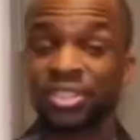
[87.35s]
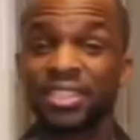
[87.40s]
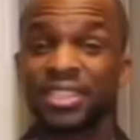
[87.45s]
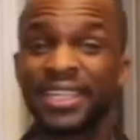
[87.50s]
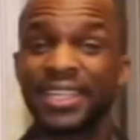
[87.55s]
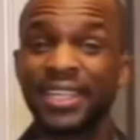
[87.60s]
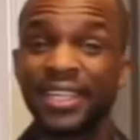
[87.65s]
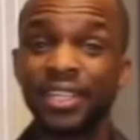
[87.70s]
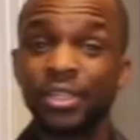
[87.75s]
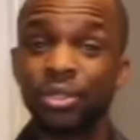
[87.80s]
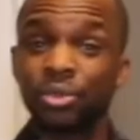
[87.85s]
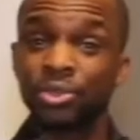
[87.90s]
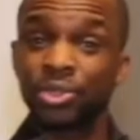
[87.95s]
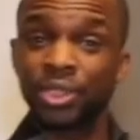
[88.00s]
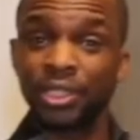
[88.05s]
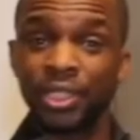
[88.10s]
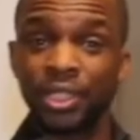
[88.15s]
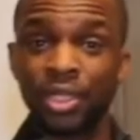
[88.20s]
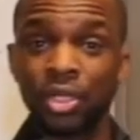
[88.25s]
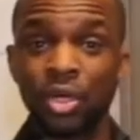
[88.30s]
is the
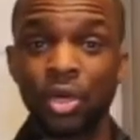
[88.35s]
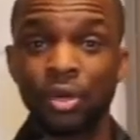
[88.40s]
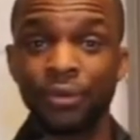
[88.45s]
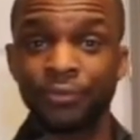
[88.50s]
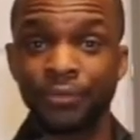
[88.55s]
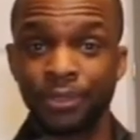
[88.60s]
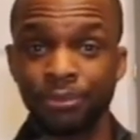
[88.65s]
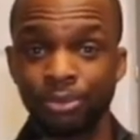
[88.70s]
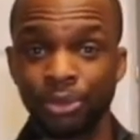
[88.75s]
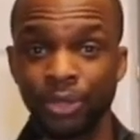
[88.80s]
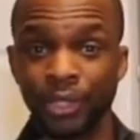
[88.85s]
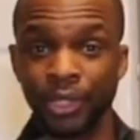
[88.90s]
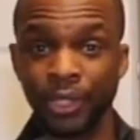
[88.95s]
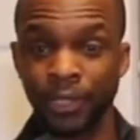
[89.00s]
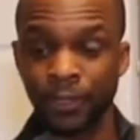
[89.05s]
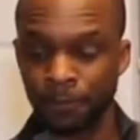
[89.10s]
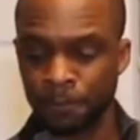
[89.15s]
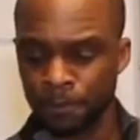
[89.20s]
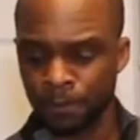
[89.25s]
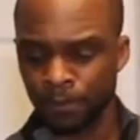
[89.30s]
ketogenic coffee
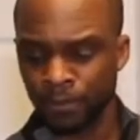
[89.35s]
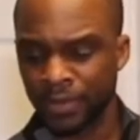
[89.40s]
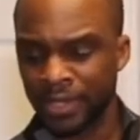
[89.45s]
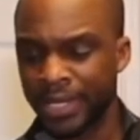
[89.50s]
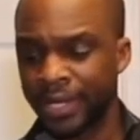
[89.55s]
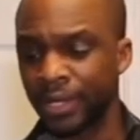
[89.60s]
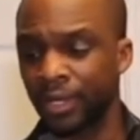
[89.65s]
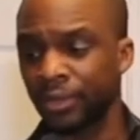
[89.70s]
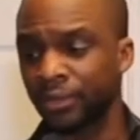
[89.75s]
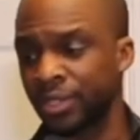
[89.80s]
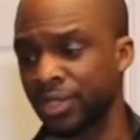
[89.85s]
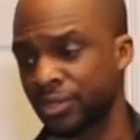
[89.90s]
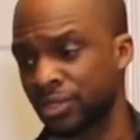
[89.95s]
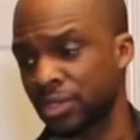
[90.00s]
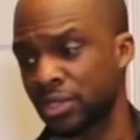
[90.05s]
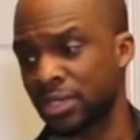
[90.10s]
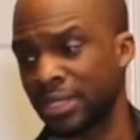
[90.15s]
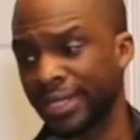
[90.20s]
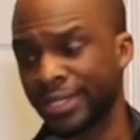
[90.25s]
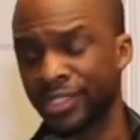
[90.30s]
brand. Now, this
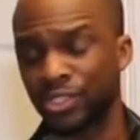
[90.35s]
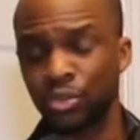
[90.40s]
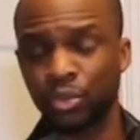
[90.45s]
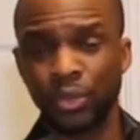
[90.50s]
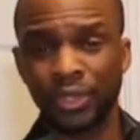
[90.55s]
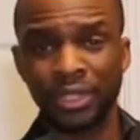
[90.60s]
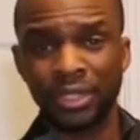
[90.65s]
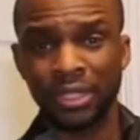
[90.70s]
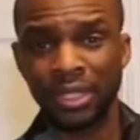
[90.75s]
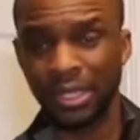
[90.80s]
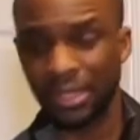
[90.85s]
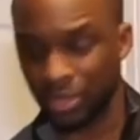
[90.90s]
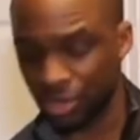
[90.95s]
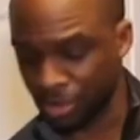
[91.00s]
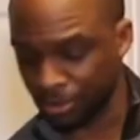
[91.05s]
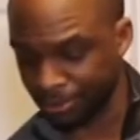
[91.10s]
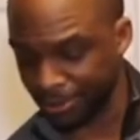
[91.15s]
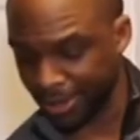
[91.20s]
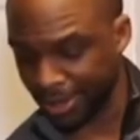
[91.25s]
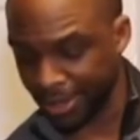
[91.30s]
is like $20 a
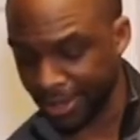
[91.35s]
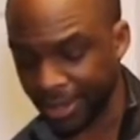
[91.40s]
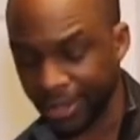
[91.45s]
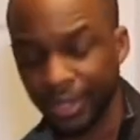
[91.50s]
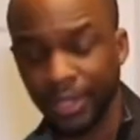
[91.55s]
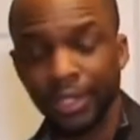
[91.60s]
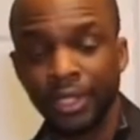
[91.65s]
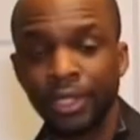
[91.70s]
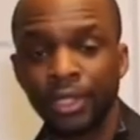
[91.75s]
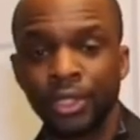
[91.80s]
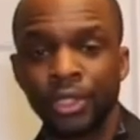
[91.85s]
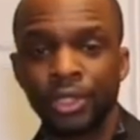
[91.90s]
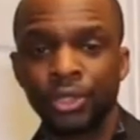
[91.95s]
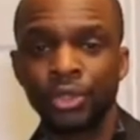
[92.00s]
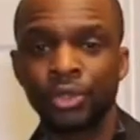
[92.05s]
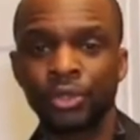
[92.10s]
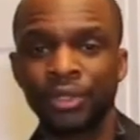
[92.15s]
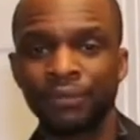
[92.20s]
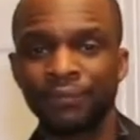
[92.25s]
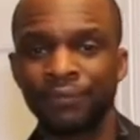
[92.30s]
bag.
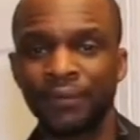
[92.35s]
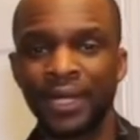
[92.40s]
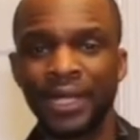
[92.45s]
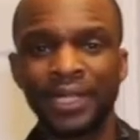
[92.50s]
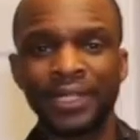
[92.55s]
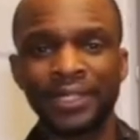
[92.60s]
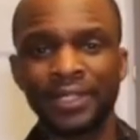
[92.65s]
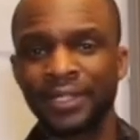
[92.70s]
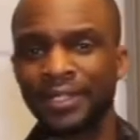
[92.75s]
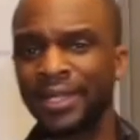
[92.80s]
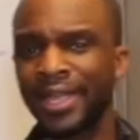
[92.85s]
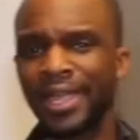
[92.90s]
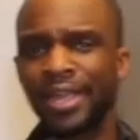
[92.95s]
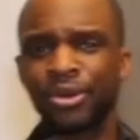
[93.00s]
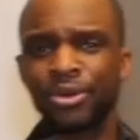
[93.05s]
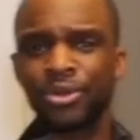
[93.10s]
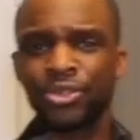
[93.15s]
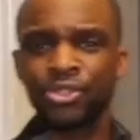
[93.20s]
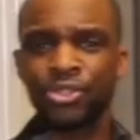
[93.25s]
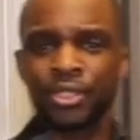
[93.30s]
You can find it in
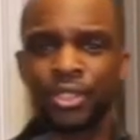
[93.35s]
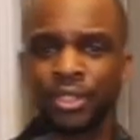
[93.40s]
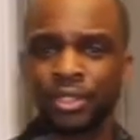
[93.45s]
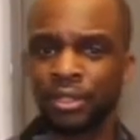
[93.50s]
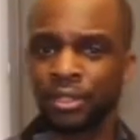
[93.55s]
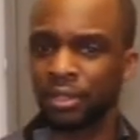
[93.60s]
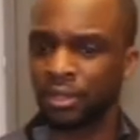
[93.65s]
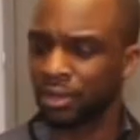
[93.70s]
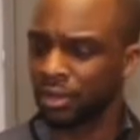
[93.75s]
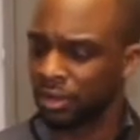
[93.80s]
Harris Teeter.